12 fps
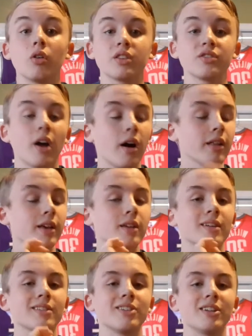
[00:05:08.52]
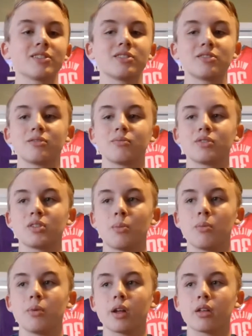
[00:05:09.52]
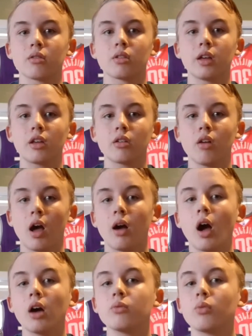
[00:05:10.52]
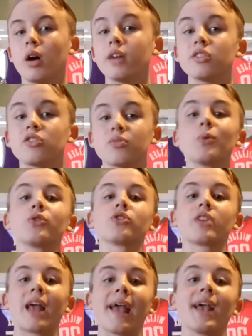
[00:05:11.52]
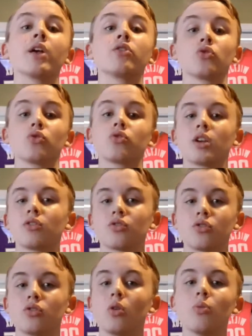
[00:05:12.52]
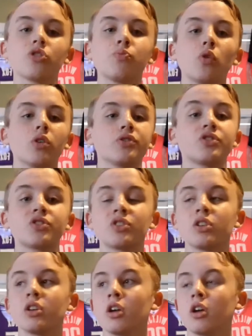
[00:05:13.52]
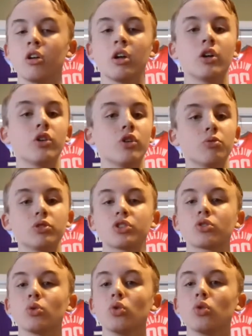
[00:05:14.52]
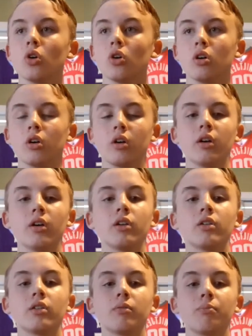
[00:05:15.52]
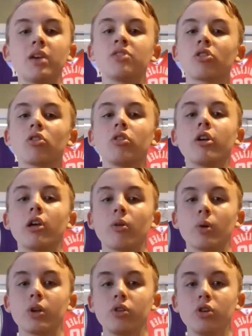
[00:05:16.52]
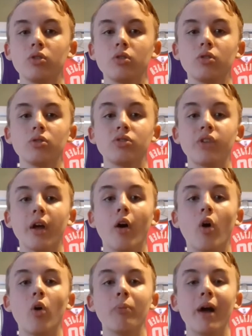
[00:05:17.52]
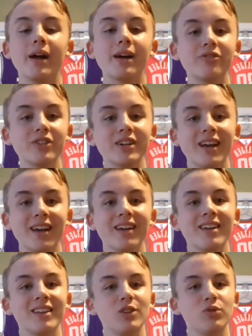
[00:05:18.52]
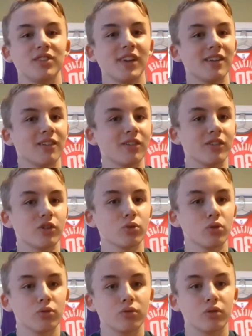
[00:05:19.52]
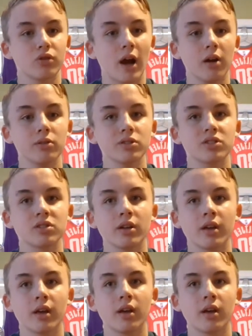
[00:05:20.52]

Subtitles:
It's not like an extended summer break. Like, I said sports were canceled. Like, no more sports. No more school. Basically, what you do, you stay home every day. You sit in your house.